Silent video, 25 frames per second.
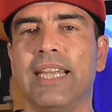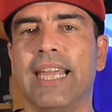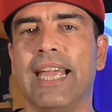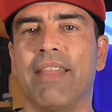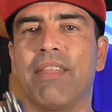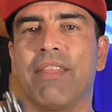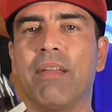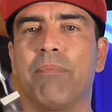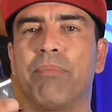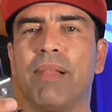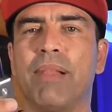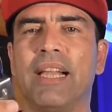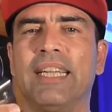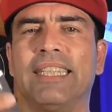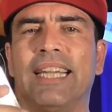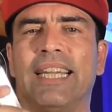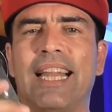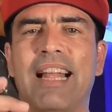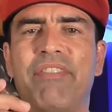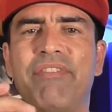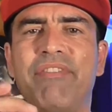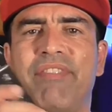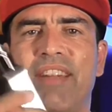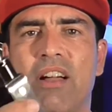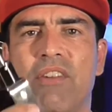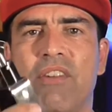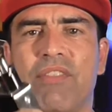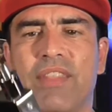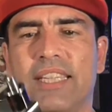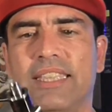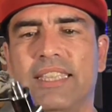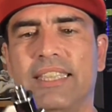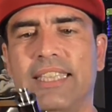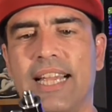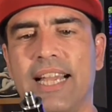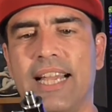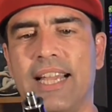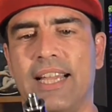yeah, the place that I found
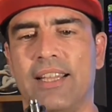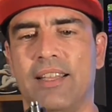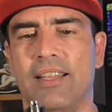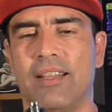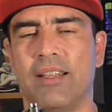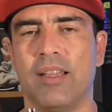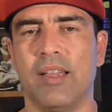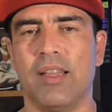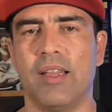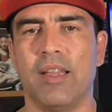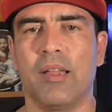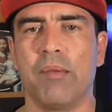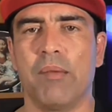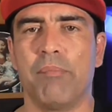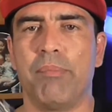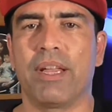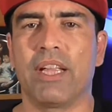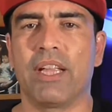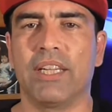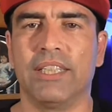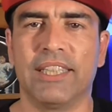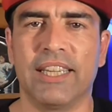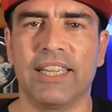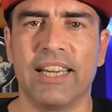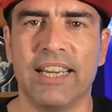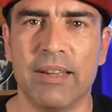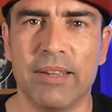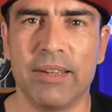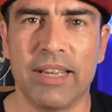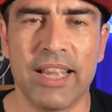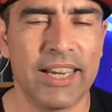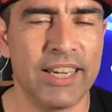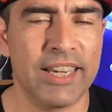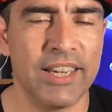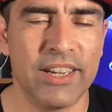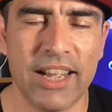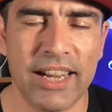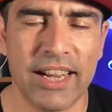this at, because you're
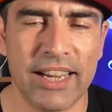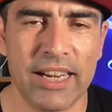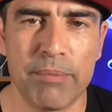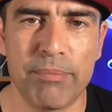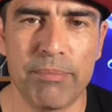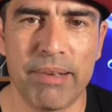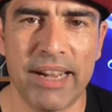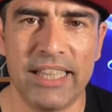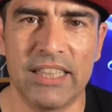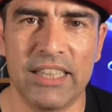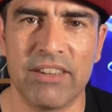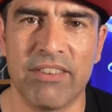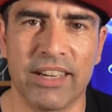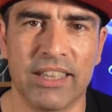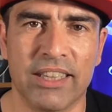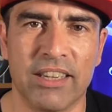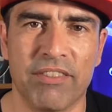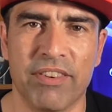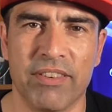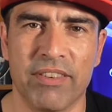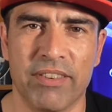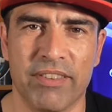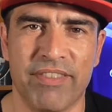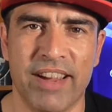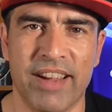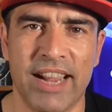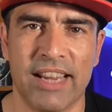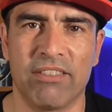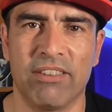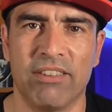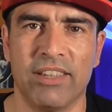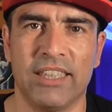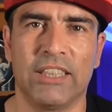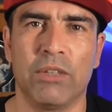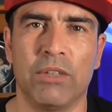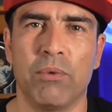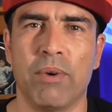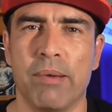not going to buy it directly from the
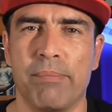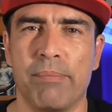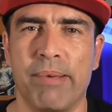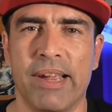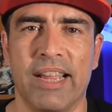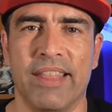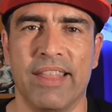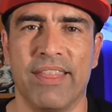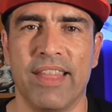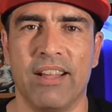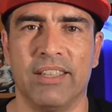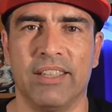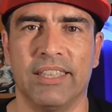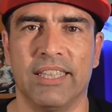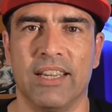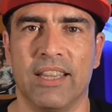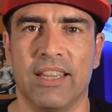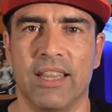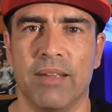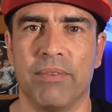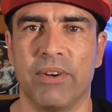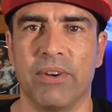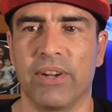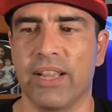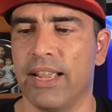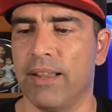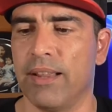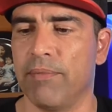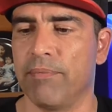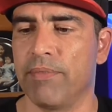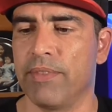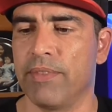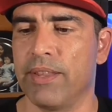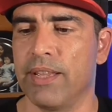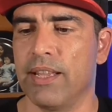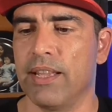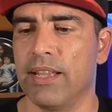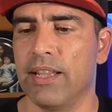factory unless you want to buy 1,000 of them,
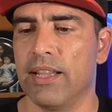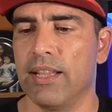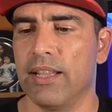okay?